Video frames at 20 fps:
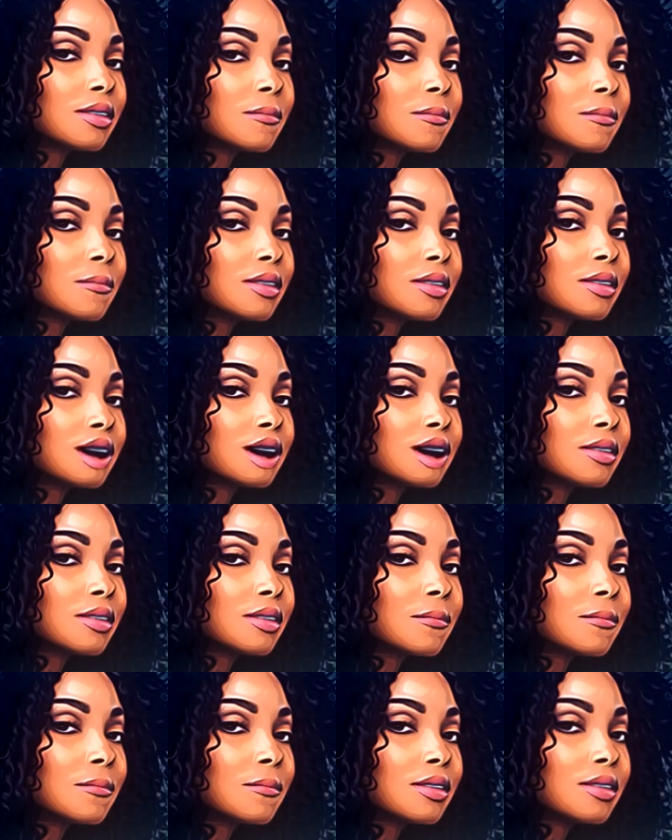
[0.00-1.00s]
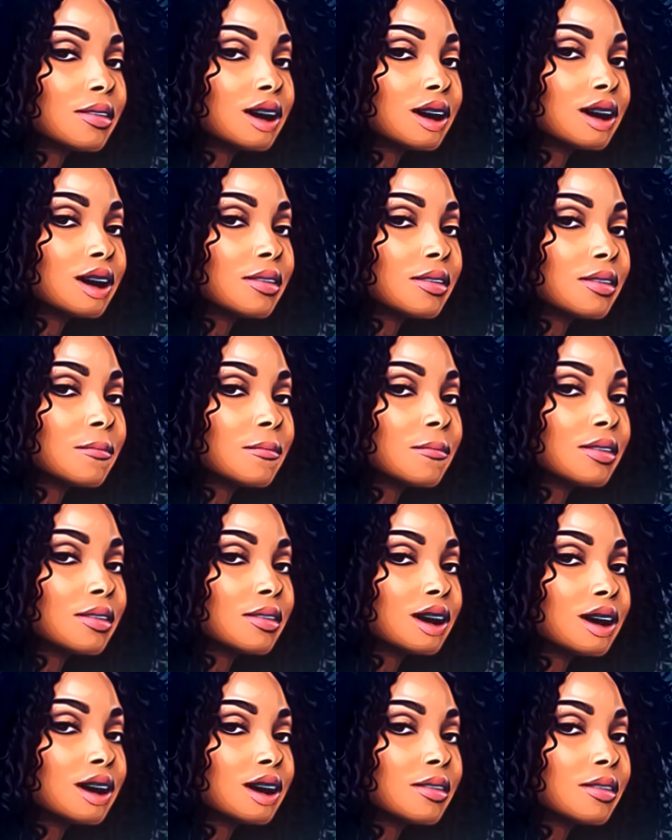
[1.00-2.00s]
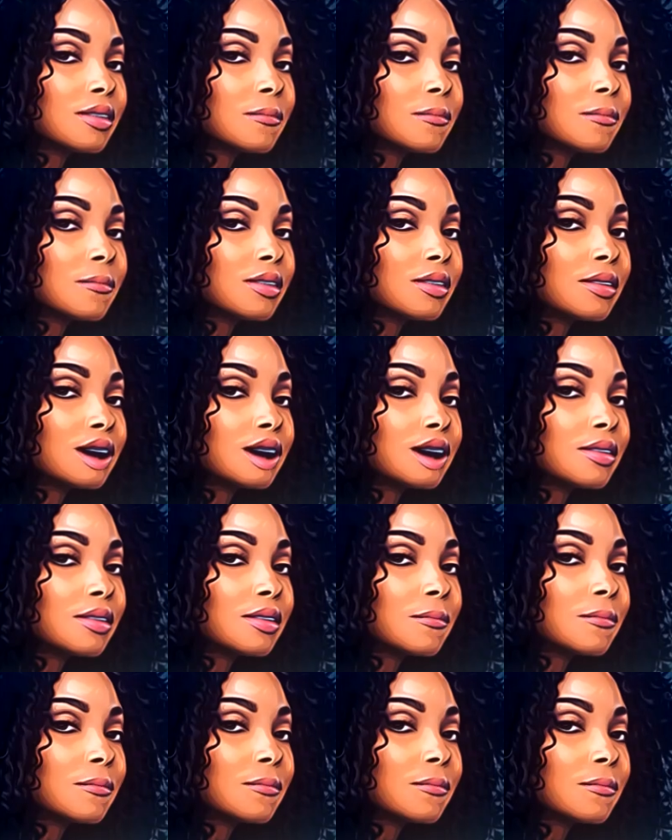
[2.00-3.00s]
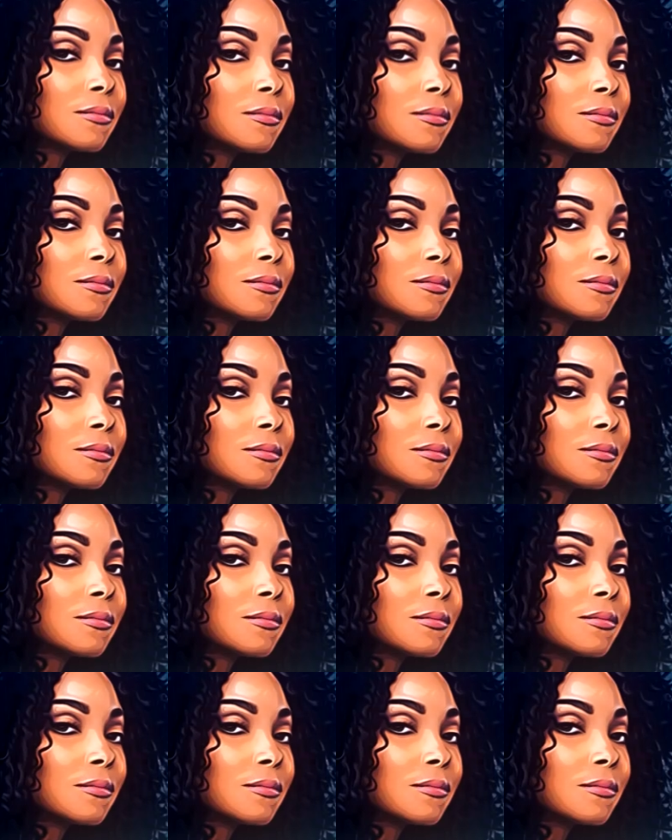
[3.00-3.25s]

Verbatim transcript: and just attacks people and he shouldn't come get her.